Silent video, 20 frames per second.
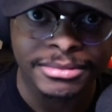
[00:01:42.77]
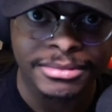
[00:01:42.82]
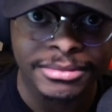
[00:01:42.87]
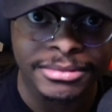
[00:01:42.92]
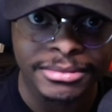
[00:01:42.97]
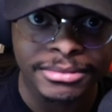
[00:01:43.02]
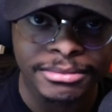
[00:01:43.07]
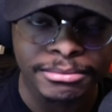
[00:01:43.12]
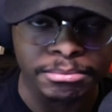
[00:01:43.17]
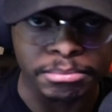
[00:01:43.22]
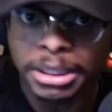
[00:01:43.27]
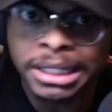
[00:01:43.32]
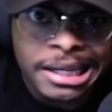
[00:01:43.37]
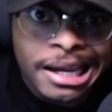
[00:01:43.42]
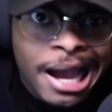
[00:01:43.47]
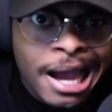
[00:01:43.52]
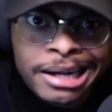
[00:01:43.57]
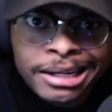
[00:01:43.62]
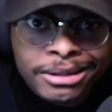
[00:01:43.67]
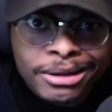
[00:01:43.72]
But nigga, I don't
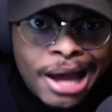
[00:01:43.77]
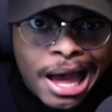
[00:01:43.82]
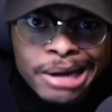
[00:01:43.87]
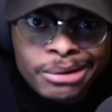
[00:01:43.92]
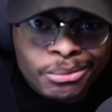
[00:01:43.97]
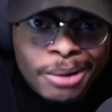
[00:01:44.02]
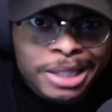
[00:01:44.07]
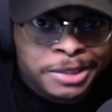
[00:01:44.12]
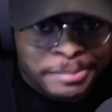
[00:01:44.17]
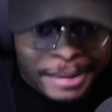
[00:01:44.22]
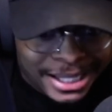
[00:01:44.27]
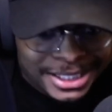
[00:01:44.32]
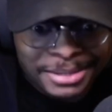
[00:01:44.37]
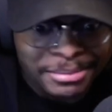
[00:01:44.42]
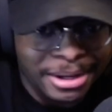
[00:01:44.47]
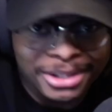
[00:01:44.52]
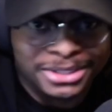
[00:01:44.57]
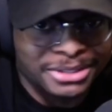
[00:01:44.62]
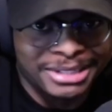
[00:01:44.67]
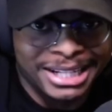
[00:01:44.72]
know. I don't watch basketball, so
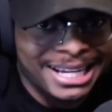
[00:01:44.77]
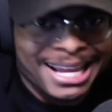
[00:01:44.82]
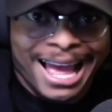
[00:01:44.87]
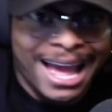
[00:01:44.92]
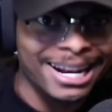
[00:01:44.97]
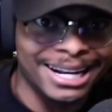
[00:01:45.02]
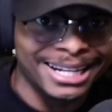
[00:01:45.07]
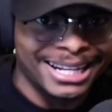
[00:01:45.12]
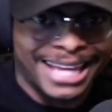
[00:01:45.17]
nigga, I didn't care.